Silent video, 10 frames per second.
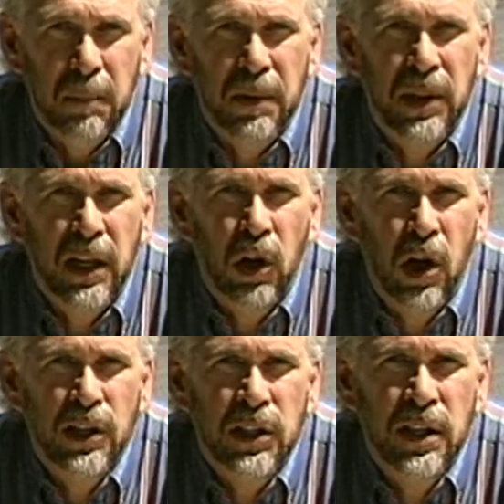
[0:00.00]
but they
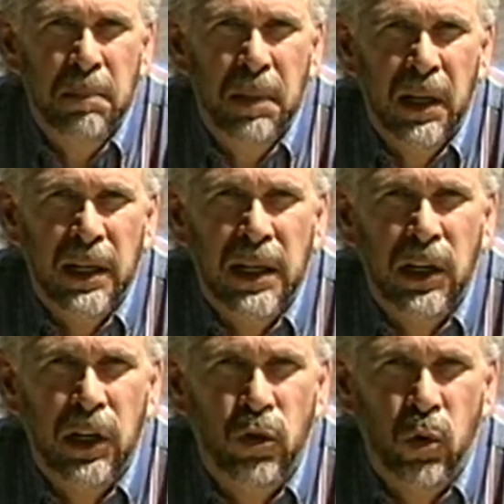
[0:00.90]
lost the ability to
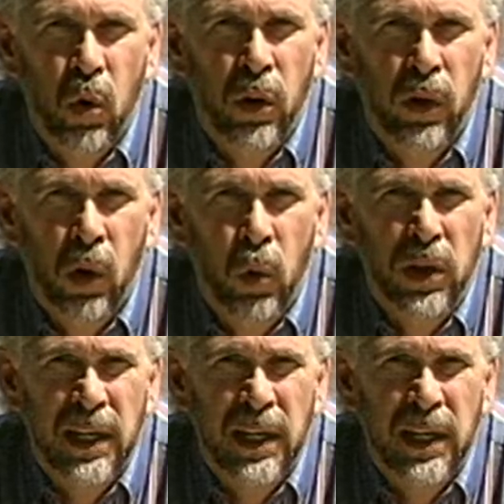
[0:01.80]
control their own